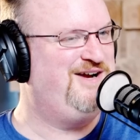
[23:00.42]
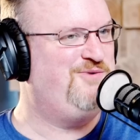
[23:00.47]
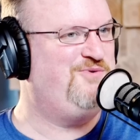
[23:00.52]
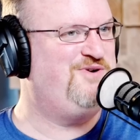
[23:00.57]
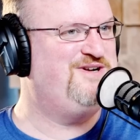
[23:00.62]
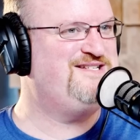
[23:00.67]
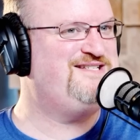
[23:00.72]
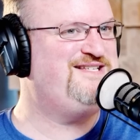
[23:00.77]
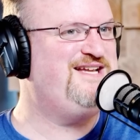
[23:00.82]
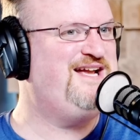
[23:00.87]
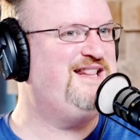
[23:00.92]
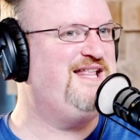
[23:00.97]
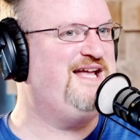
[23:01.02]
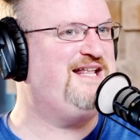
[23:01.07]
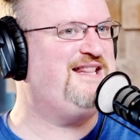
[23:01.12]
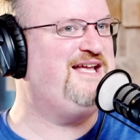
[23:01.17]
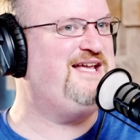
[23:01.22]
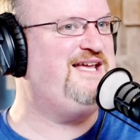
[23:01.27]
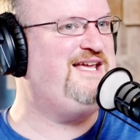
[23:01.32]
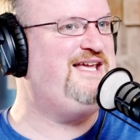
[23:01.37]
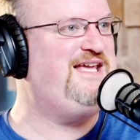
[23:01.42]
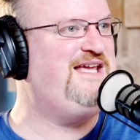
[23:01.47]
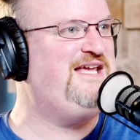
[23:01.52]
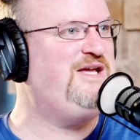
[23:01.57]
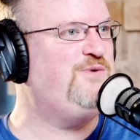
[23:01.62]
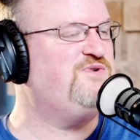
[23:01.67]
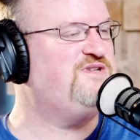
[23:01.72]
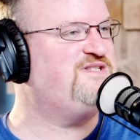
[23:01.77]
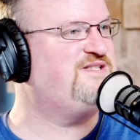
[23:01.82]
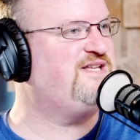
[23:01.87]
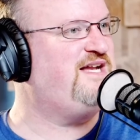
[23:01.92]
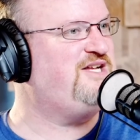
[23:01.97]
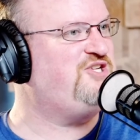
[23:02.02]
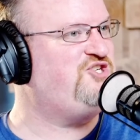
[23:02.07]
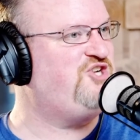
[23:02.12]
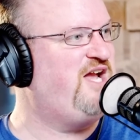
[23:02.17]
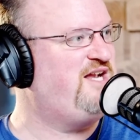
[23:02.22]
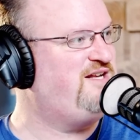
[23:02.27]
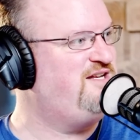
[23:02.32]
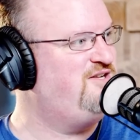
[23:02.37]
I want to say like he was
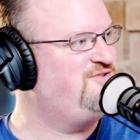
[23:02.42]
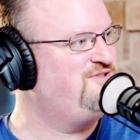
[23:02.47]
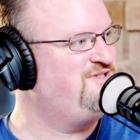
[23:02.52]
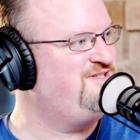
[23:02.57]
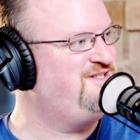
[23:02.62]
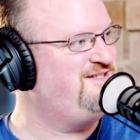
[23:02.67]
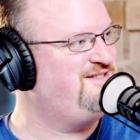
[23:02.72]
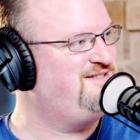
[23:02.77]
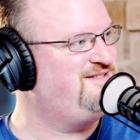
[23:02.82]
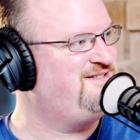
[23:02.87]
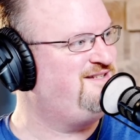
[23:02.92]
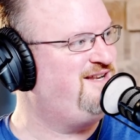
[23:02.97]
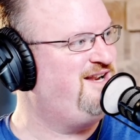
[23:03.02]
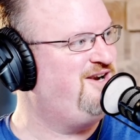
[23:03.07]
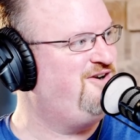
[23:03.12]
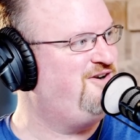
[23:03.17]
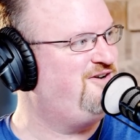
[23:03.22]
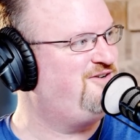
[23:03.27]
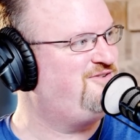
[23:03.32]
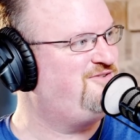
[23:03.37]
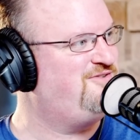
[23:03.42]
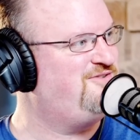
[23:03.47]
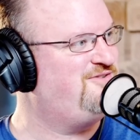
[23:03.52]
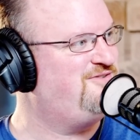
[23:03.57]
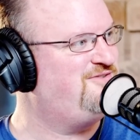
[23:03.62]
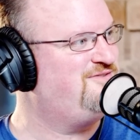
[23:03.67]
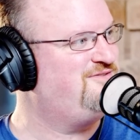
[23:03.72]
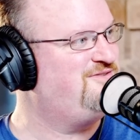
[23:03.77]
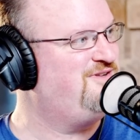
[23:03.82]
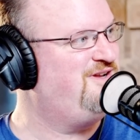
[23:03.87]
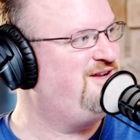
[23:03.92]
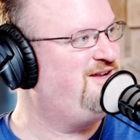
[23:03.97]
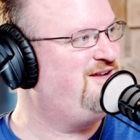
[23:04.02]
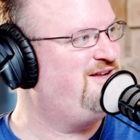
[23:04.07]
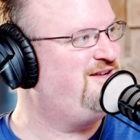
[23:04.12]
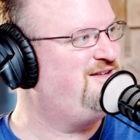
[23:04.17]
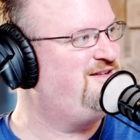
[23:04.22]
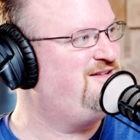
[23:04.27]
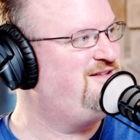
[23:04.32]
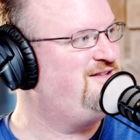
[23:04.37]
like Jack Nicholson's character,
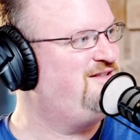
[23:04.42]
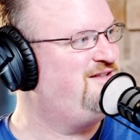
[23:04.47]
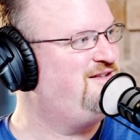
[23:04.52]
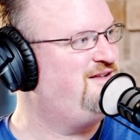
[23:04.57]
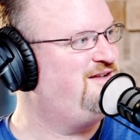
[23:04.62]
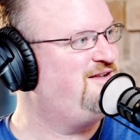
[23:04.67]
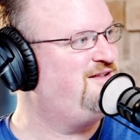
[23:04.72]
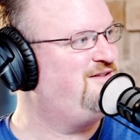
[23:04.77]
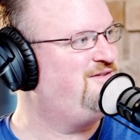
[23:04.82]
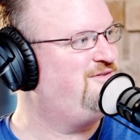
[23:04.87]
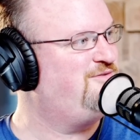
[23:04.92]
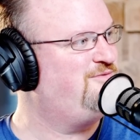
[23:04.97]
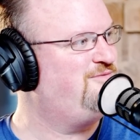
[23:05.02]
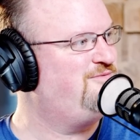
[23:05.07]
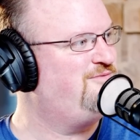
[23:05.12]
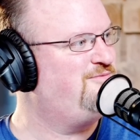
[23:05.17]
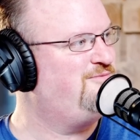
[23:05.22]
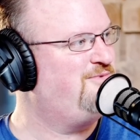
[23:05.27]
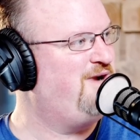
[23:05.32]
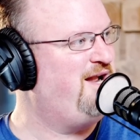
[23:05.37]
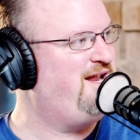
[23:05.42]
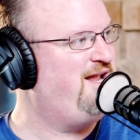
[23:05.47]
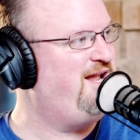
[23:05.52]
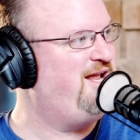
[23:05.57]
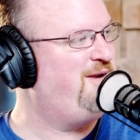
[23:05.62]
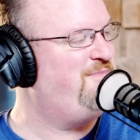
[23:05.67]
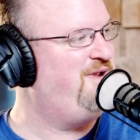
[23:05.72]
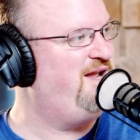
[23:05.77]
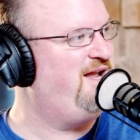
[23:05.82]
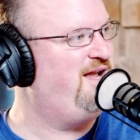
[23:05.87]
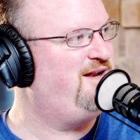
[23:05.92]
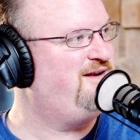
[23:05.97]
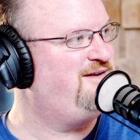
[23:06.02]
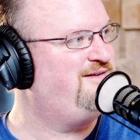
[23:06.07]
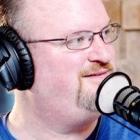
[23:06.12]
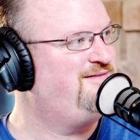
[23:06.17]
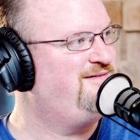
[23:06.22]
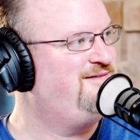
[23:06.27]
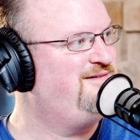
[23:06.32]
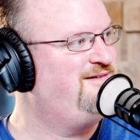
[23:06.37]
right hand
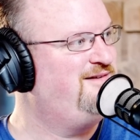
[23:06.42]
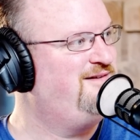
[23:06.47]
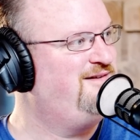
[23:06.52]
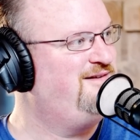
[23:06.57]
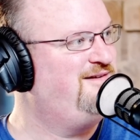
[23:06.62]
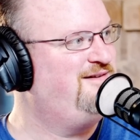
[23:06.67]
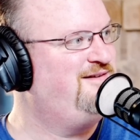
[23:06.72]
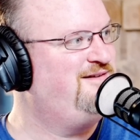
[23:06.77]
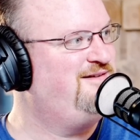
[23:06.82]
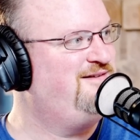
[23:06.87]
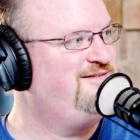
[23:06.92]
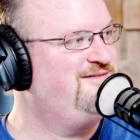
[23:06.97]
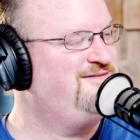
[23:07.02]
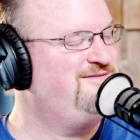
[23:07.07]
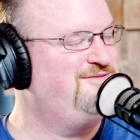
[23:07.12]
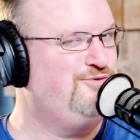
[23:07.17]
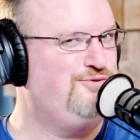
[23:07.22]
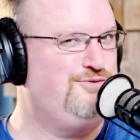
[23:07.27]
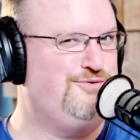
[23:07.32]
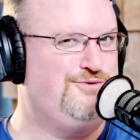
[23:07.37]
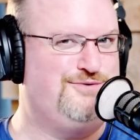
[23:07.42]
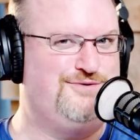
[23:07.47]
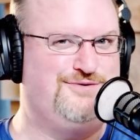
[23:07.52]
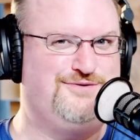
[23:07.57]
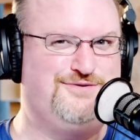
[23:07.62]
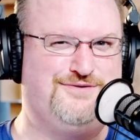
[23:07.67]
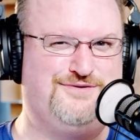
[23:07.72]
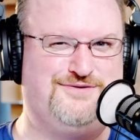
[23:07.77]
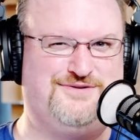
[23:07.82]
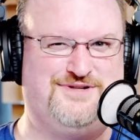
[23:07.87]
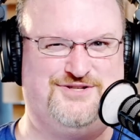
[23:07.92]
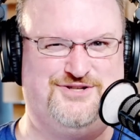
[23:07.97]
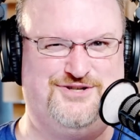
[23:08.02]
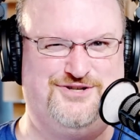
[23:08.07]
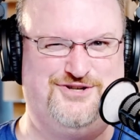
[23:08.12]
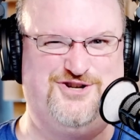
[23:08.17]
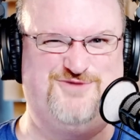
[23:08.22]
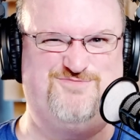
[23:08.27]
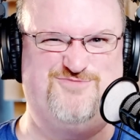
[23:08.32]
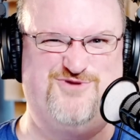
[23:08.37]
man. Oh, that's a
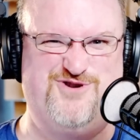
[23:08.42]
good